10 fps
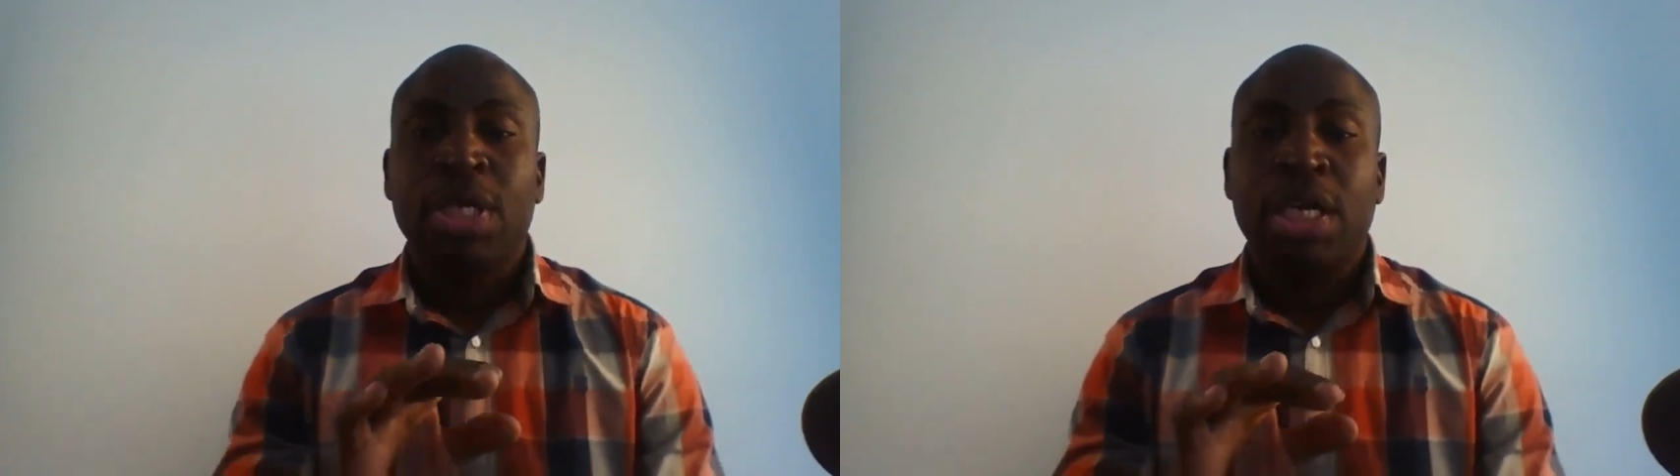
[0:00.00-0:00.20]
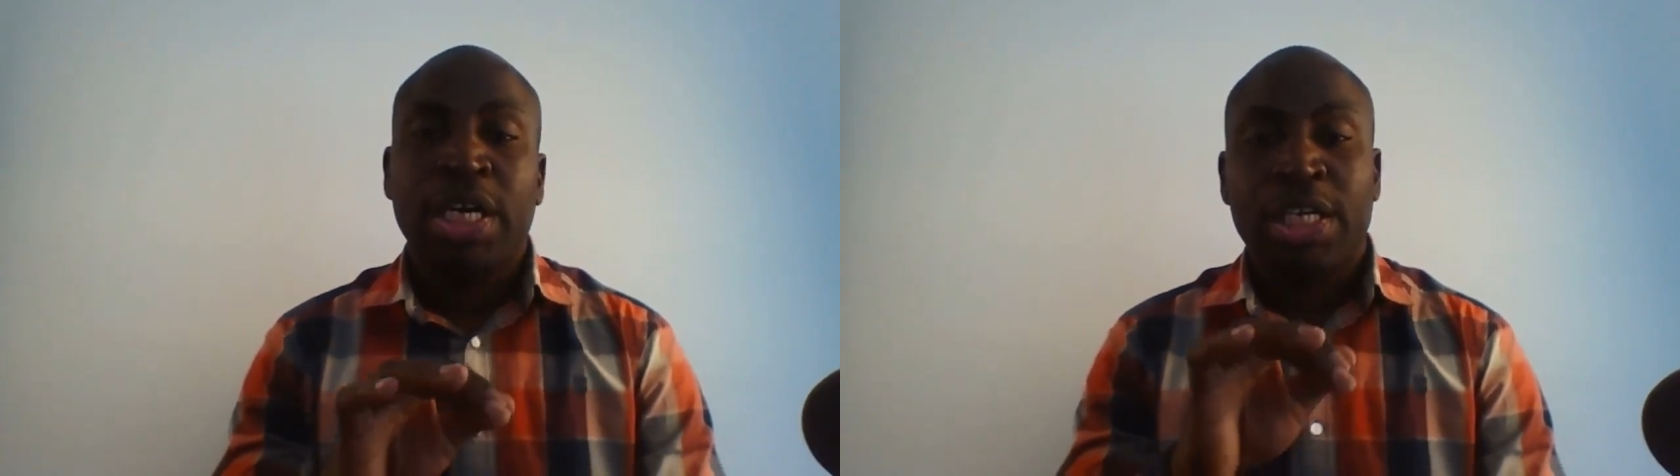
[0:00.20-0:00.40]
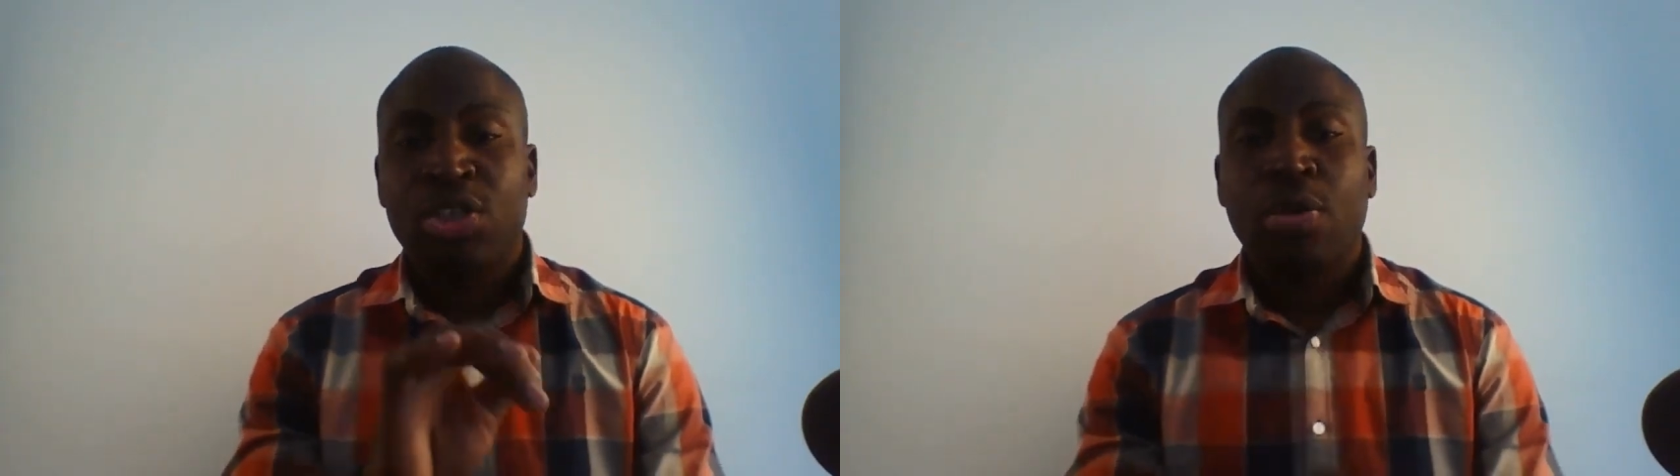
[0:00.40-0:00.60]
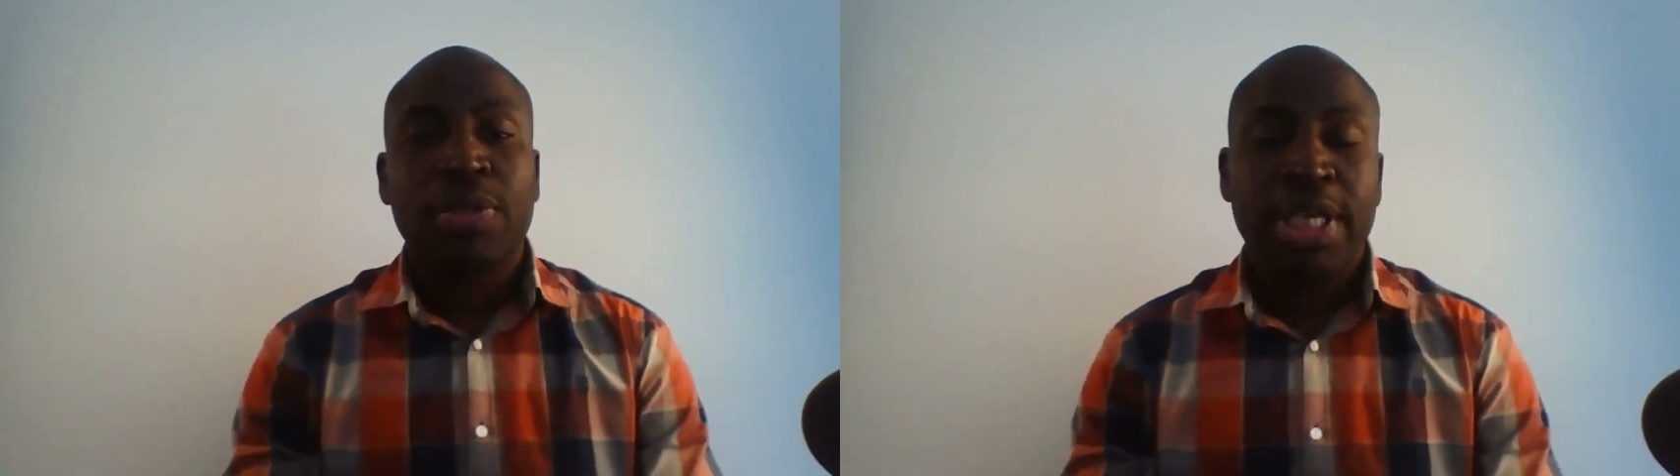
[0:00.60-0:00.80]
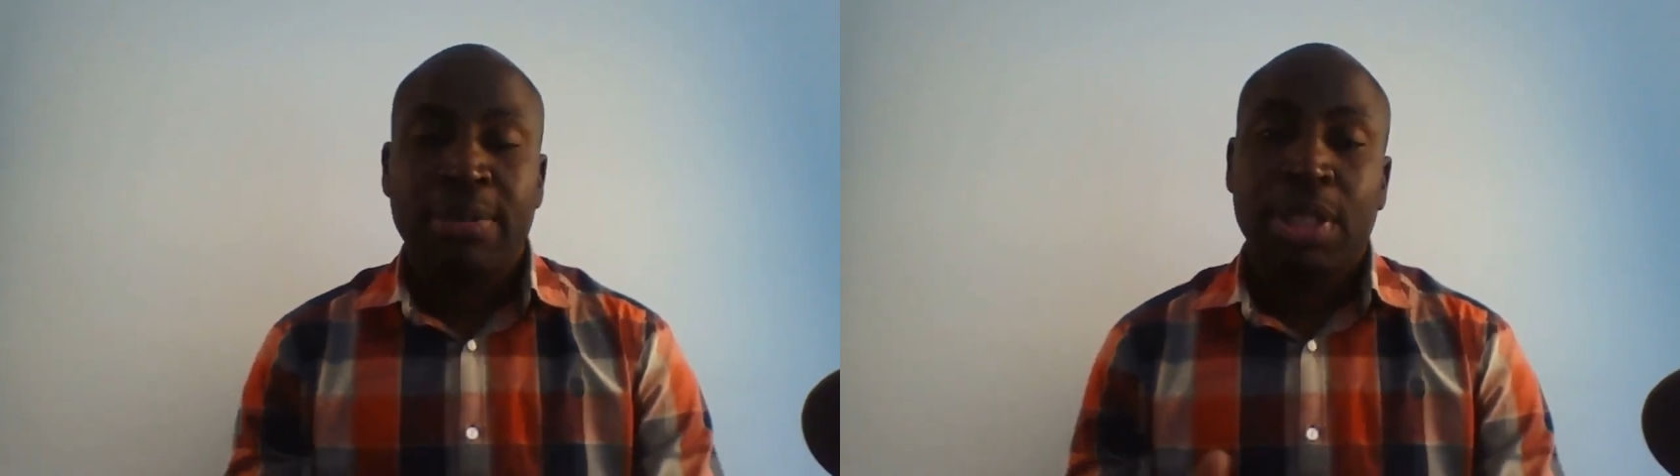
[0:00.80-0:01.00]
It's
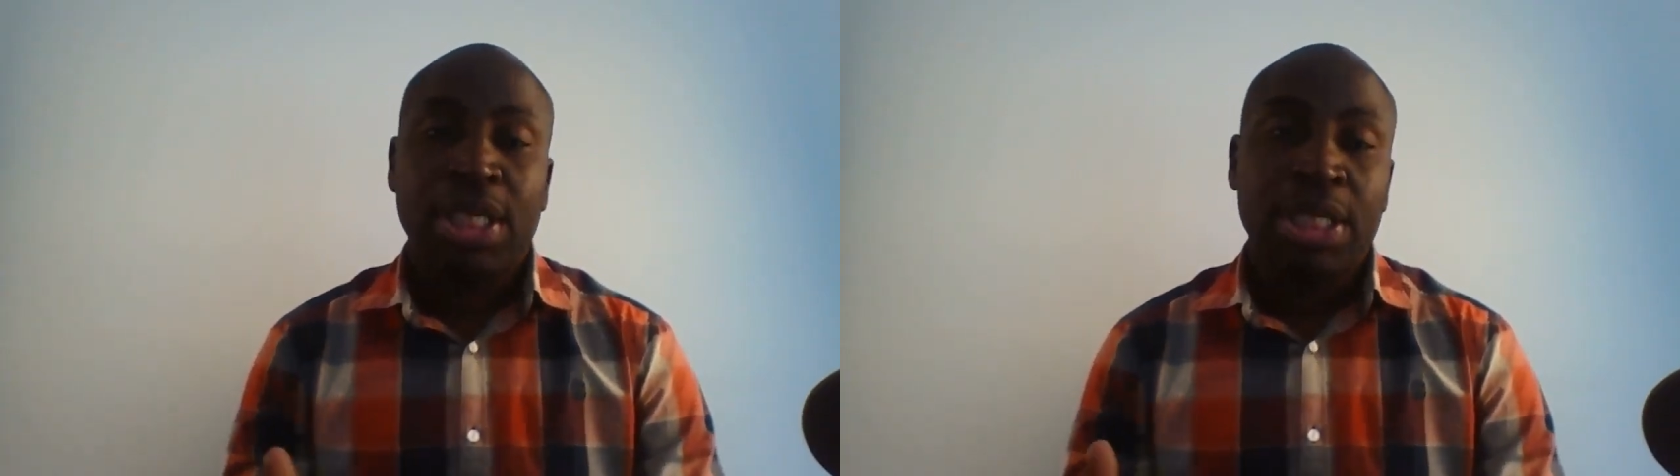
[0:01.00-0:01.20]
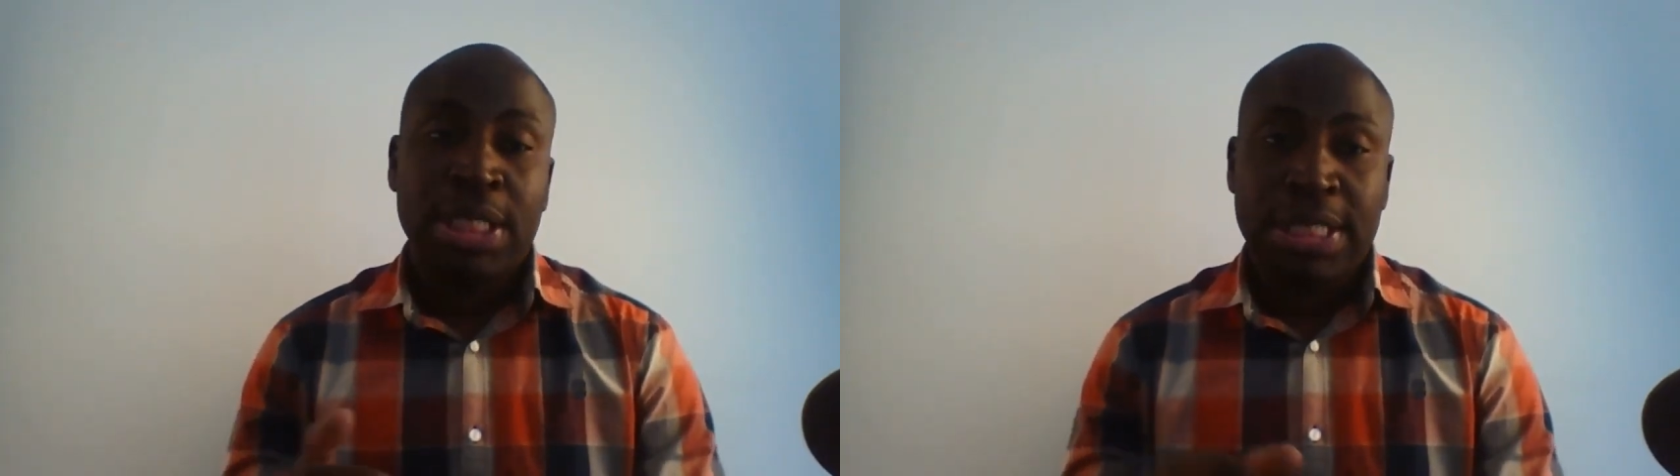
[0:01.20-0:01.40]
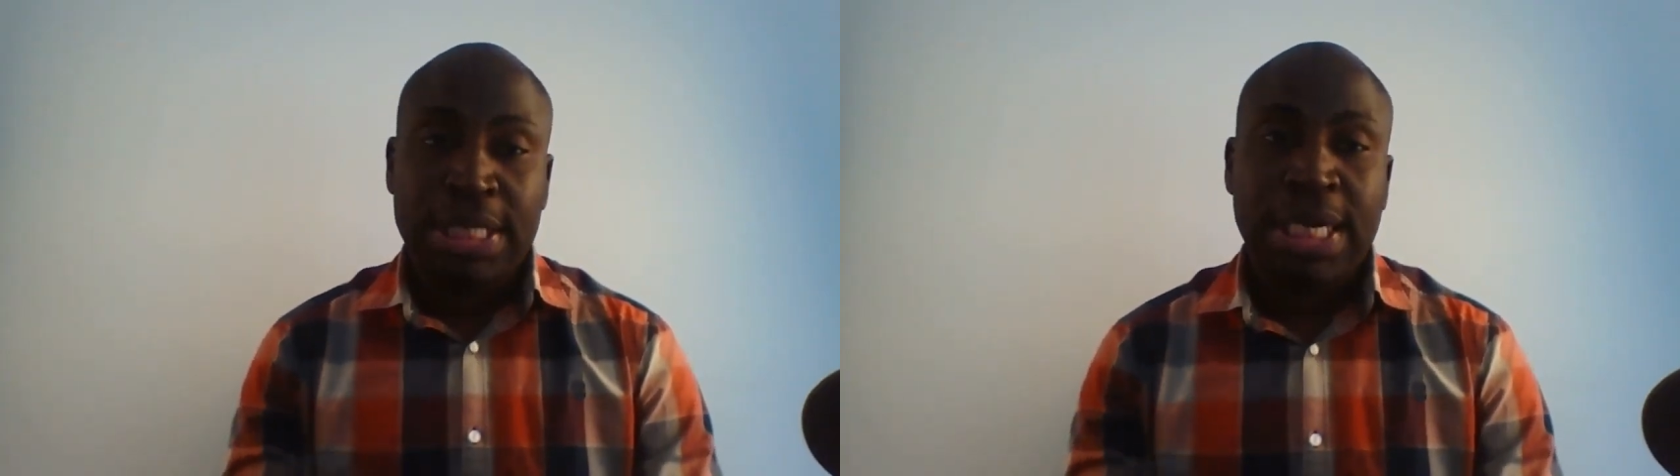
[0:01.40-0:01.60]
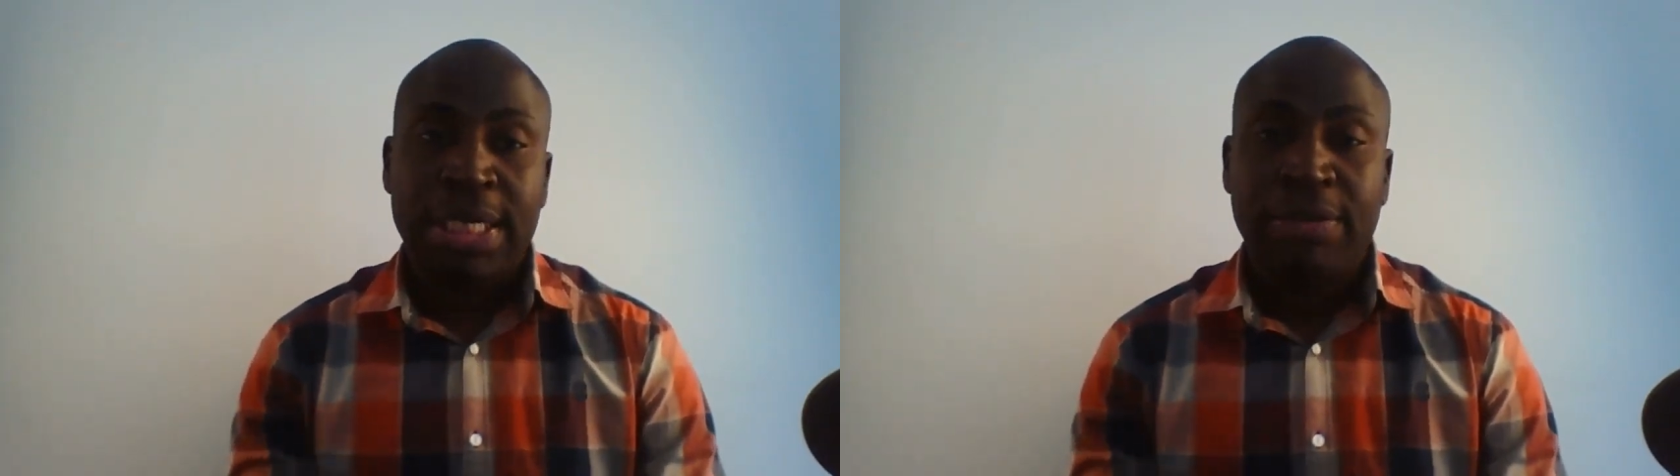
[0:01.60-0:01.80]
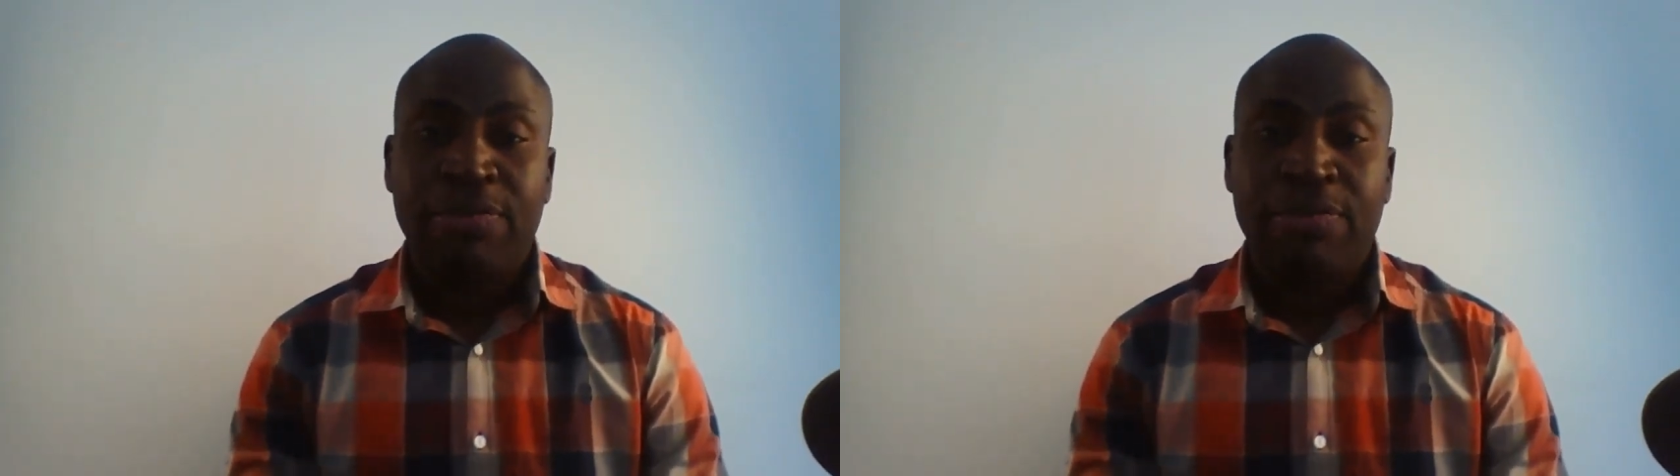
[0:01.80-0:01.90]
up to them to then decide